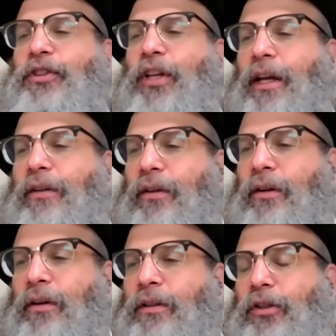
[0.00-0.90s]
see it.
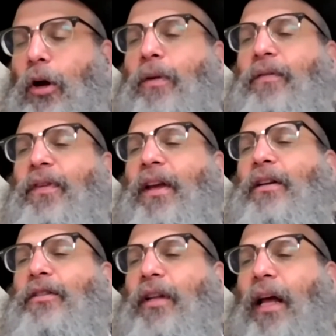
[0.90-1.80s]
So it
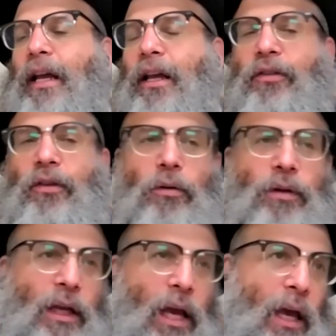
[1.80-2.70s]
feels like it's
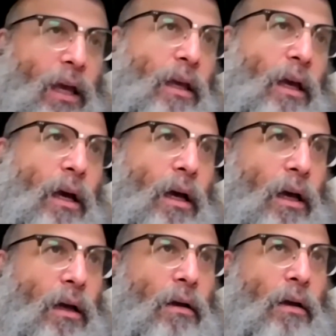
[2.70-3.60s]
only a
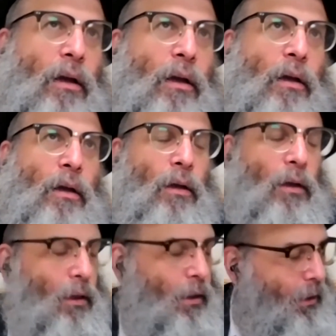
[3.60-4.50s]
uh,
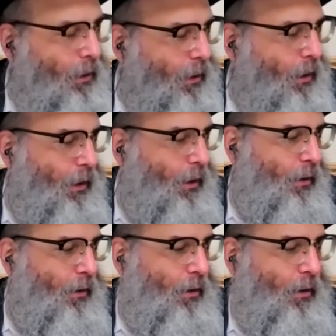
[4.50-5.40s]

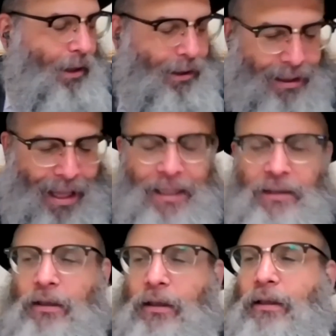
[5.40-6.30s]
uh a
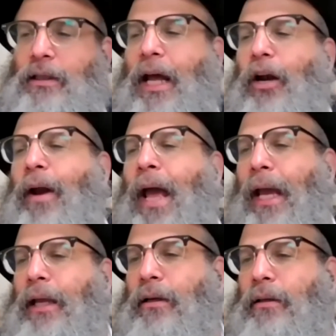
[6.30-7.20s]
light letter
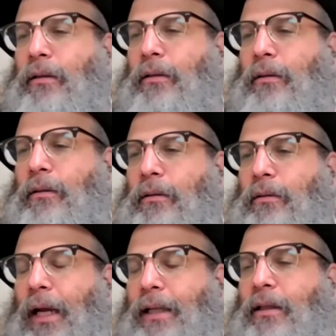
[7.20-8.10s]
hey,
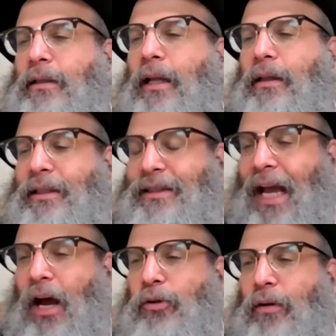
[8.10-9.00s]
like the le- the
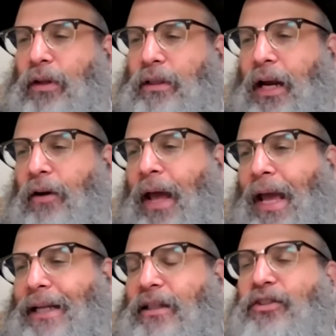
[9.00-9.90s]
sound of the letter
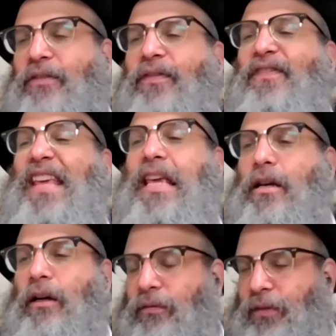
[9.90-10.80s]
hey. It doesn't
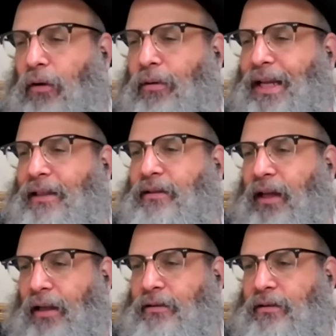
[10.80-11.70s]
feel very
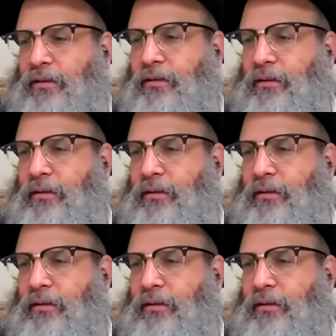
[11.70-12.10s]
intense,